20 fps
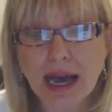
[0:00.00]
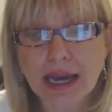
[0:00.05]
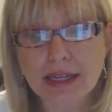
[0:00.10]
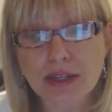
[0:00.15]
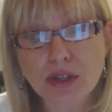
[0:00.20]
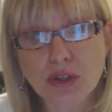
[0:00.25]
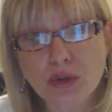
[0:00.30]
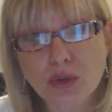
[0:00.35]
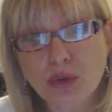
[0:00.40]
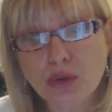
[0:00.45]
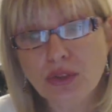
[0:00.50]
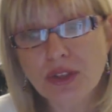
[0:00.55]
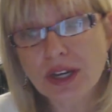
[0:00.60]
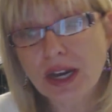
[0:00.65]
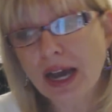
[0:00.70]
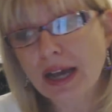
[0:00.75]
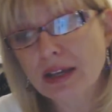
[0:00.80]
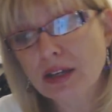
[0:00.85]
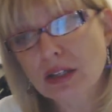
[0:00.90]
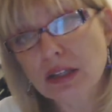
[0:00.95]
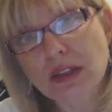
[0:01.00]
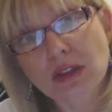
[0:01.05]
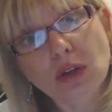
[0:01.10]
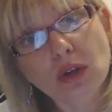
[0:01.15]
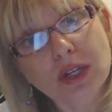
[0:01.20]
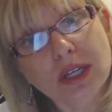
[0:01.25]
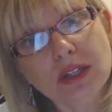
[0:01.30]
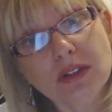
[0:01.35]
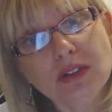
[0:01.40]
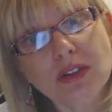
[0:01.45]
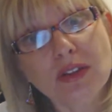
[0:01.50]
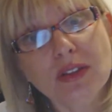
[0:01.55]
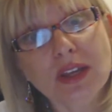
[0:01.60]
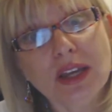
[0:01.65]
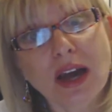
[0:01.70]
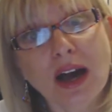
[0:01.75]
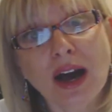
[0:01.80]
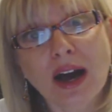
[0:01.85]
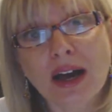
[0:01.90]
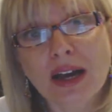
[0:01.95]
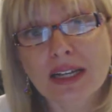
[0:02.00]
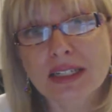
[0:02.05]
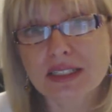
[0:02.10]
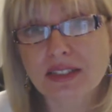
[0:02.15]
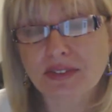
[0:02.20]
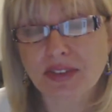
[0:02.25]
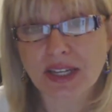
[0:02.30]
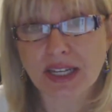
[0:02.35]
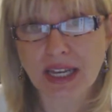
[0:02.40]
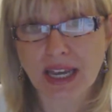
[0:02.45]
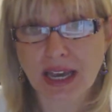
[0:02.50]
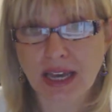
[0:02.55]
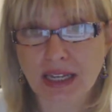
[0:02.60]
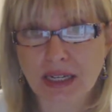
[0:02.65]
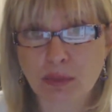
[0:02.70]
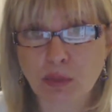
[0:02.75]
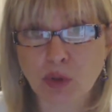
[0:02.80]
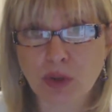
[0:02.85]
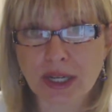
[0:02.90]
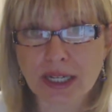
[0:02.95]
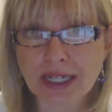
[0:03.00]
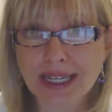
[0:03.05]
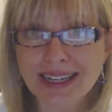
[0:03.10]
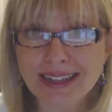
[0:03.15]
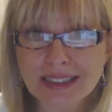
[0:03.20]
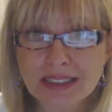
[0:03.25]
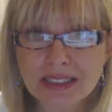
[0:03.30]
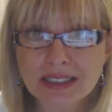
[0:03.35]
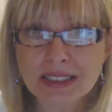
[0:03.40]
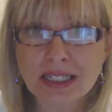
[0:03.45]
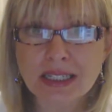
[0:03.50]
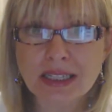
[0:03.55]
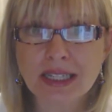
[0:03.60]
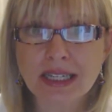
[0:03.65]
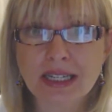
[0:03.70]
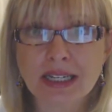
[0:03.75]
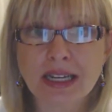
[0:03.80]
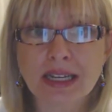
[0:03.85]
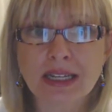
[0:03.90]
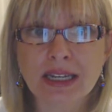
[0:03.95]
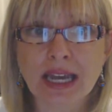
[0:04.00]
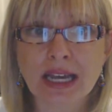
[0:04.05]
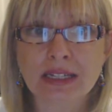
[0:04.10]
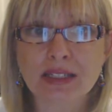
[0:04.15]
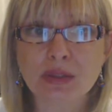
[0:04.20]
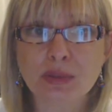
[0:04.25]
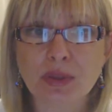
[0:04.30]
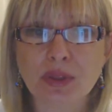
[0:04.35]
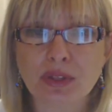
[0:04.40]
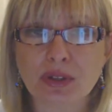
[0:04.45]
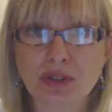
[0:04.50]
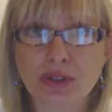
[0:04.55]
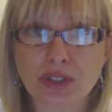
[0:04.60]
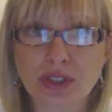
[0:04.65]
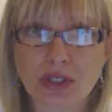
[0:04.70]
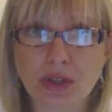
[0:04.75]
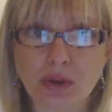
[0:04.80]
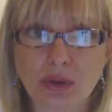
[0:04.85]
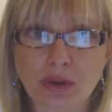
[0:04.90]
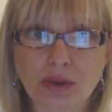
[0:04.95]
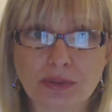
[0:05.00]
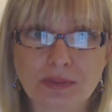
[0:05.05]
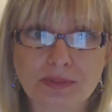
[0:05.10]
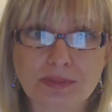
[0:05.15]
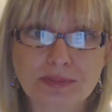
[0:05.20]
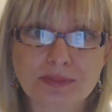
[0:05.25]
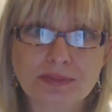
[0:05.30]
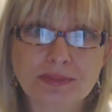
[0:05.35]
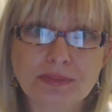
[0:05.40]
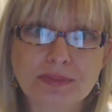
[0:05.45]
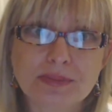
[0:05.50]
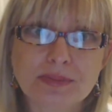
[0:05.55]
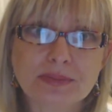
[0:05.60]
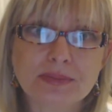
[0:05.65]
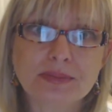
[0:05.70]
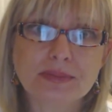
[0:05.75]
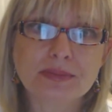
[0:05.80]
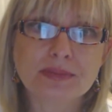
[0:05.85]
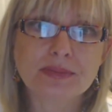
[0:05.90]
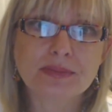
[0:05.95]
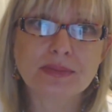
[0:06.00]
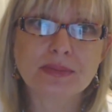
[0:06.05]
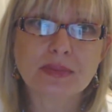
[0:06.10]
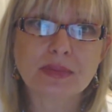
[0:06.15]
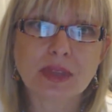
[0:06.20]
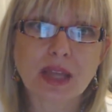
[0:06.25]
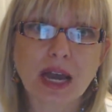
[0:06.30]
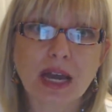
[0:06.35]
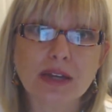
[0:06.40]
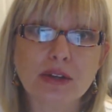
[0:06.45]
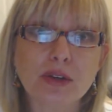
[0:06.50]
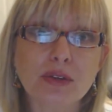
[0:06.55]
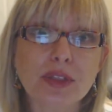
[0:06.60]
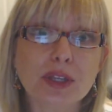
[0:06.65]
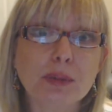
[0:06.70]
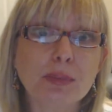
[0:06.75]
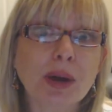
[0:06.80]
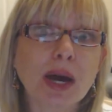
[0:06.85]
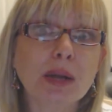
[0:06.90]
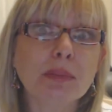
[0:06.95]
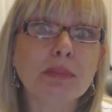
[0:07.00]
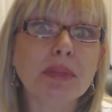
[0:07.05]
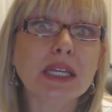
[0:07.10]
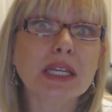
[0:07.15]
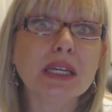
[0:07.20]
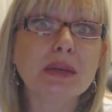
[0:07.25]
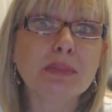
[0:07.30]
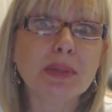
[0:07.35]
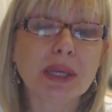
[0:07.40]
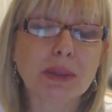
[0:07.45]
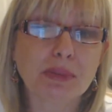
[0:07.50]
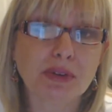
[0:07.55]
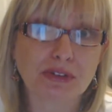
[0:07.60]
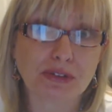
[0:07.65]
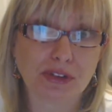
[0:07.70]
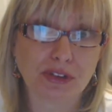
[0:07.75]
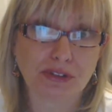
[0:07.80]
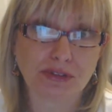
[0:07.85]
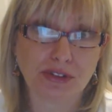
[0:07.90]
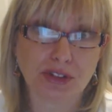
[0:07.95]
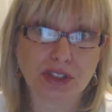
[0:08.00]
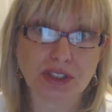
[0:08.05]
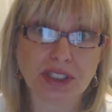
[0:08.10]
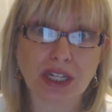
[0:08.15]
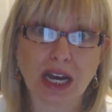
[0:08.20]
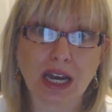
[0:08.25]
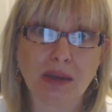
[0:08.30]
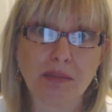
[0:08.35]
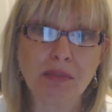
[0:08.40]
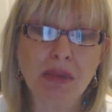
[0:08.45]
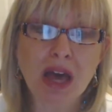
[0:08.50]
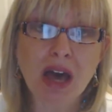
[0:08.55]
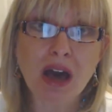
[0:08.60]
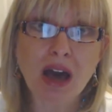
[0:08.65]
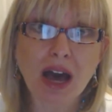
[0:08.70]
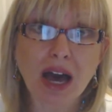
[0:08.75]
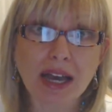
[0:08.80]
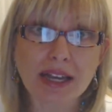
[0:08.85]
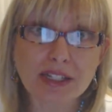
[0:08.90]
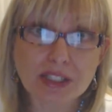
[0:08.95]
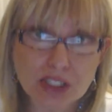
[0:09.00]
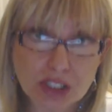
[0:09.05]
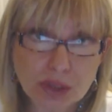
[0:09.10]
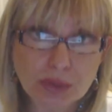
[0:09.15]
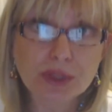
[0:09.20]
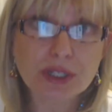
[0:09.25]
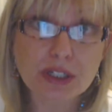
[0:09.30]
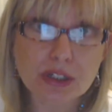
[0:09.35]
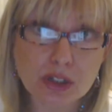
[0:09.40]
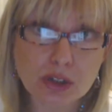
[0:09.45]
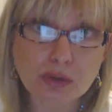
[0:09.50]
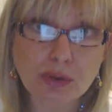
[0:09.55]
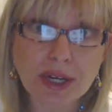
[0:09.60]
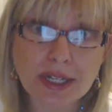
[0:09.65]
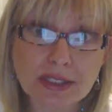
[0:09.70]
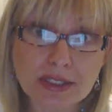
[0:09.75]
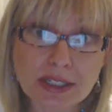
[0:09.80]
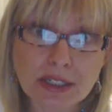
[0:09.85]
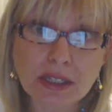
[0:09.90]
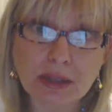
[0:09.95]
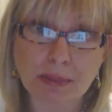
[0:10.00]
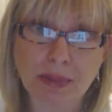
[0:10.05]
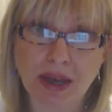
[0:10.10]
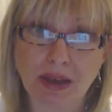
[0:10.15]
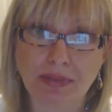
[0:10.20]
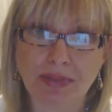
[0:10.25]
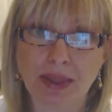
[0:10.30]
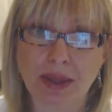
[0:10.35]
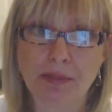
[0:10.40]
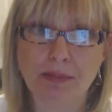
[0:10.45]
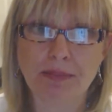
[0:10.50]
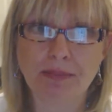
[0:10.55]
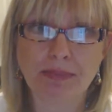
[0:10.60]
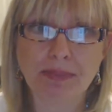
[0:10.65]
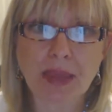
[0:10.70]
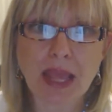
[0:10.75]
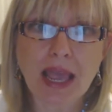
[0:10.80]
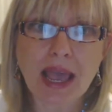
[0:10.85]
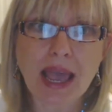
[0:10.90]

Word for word: I knew that I could look into the eyes of any animal and instantly connect with their soul. I knew that upon meeting people for the first time, I intuited a great deal about them.